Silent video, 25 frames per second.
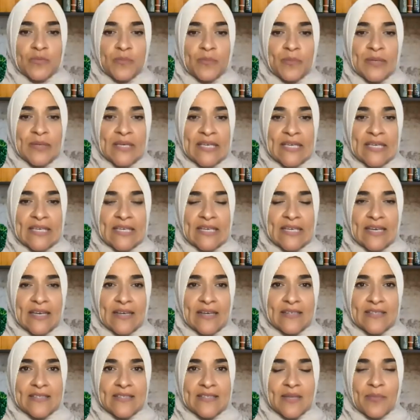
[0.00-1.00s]
be
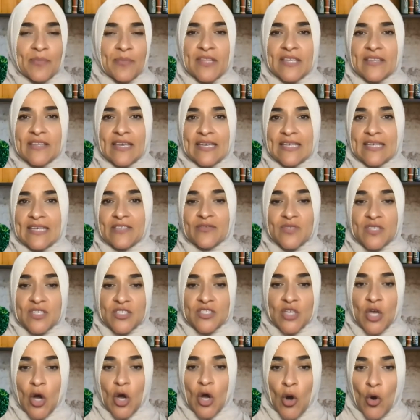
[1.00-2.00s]
something that gives us
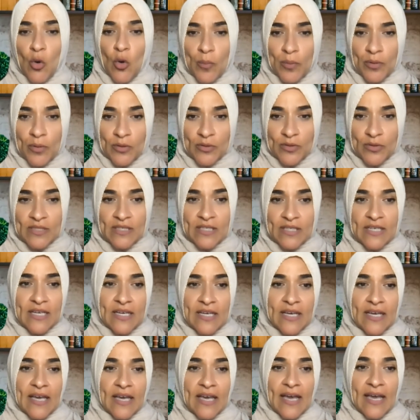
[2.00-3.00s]
hope?
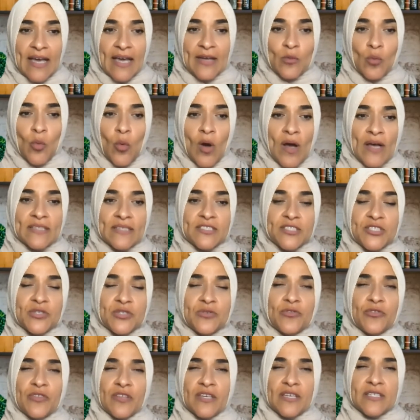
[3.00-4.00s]
And what do you
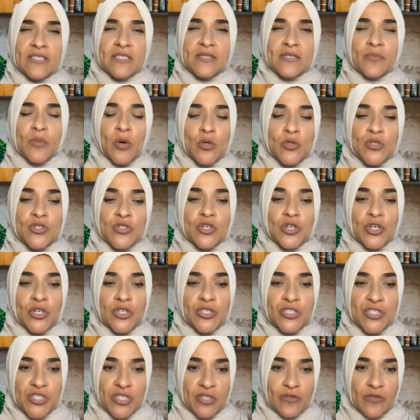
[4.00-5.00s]
think is most
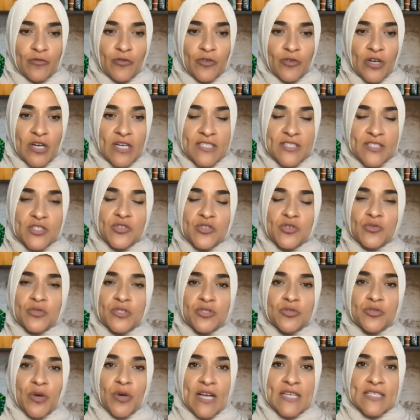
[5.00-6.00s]
urgent for us to
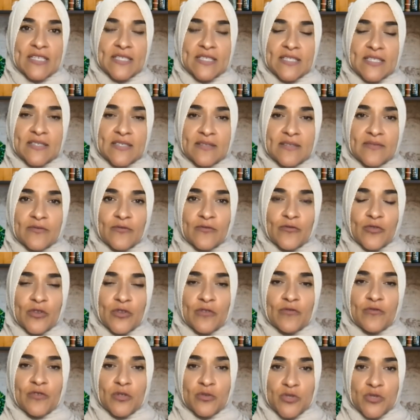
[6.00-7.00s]
address for the
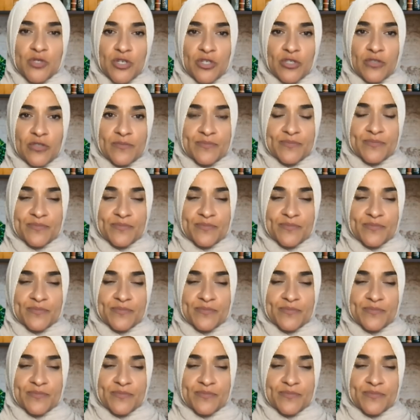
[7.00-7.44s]
future?